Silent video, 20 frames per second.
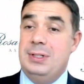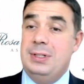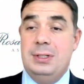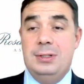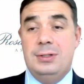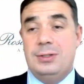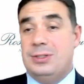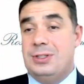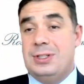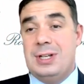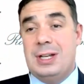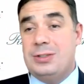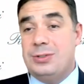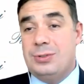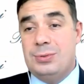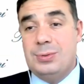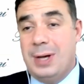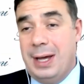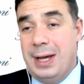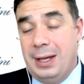procedures,
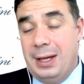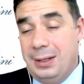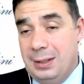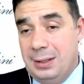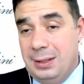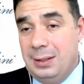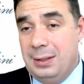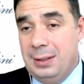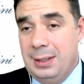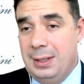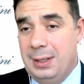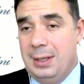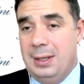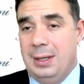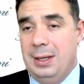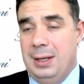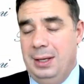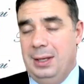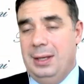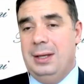just to handle
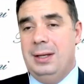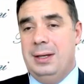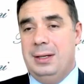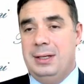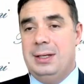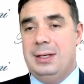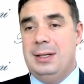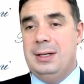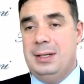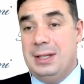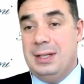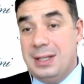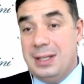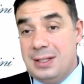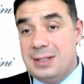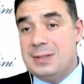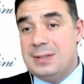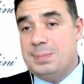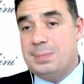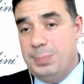
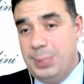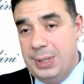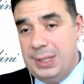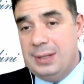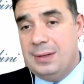this